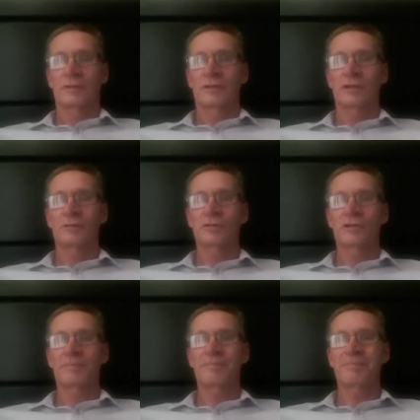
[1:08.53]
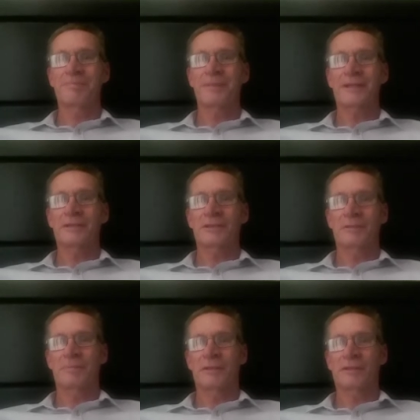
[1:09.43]
that was packed
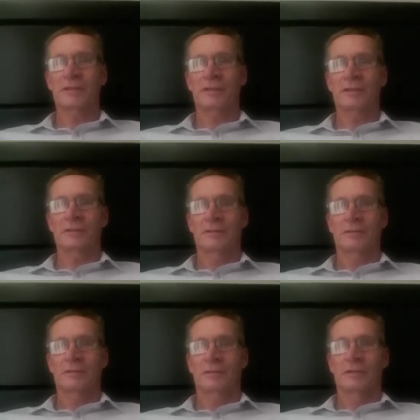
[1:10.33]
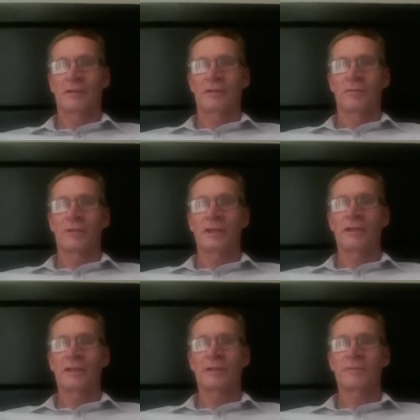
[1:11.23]
capacity. We had
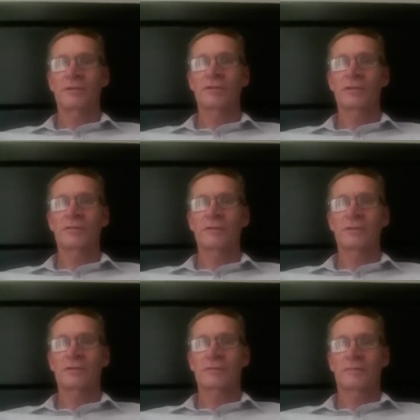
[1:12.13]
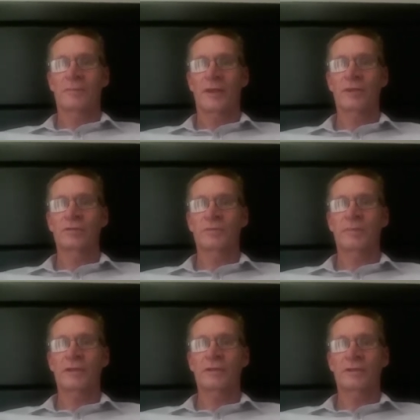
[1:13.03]
the evening service that was
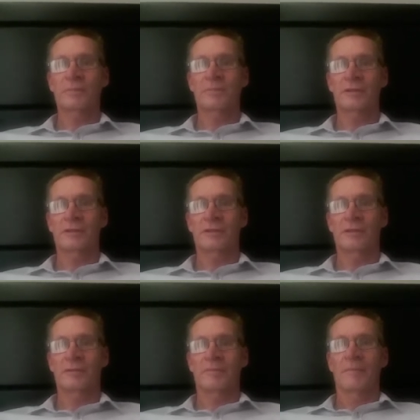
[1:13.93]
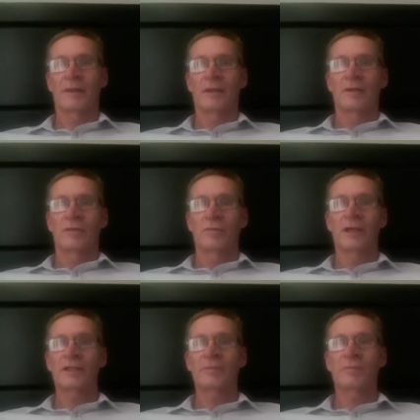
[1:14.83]
packed capacity. We
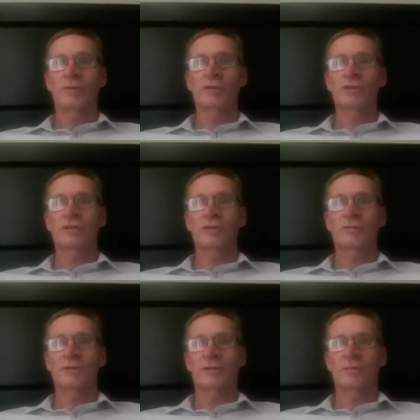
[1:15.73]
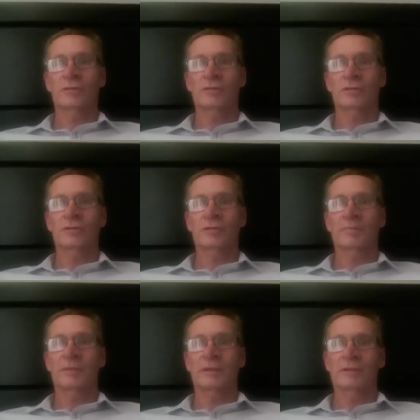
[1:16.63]
had the morning service that was also
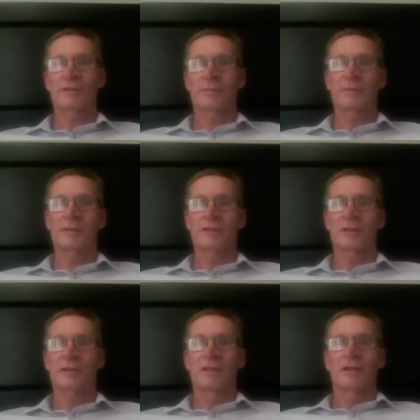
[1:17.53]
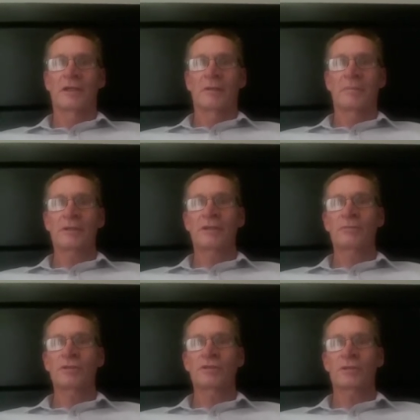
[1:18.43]
packed capacity. But then
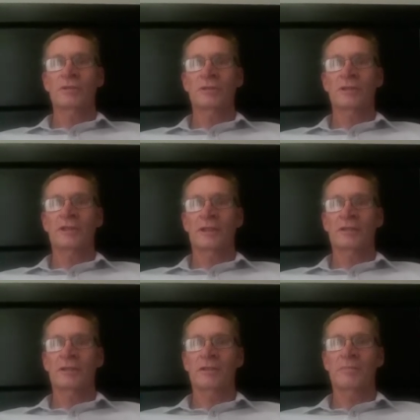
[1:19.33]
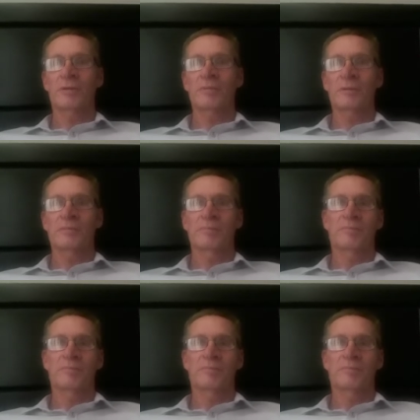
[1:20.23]
we started encountering a problem.